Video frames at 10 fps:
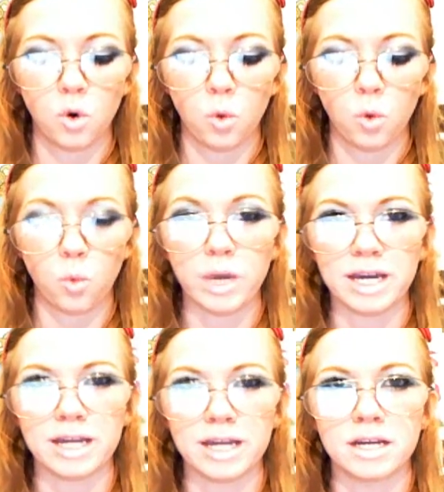
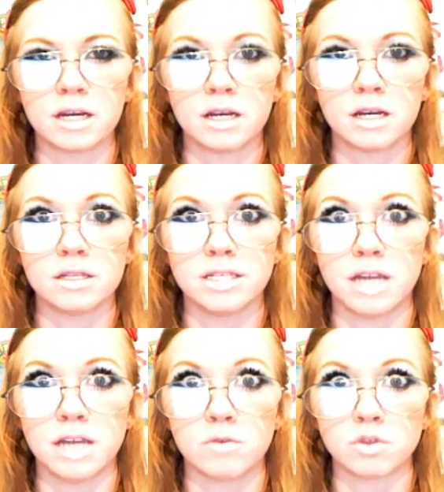weed, the
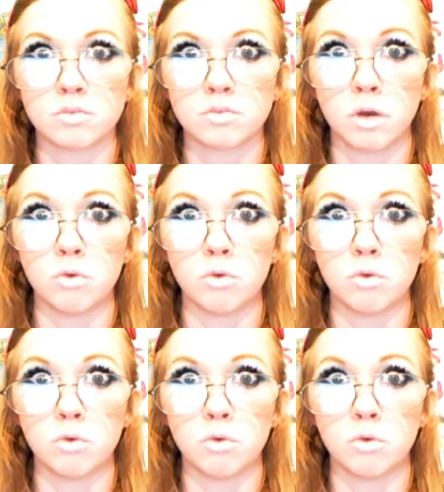devil's smoke.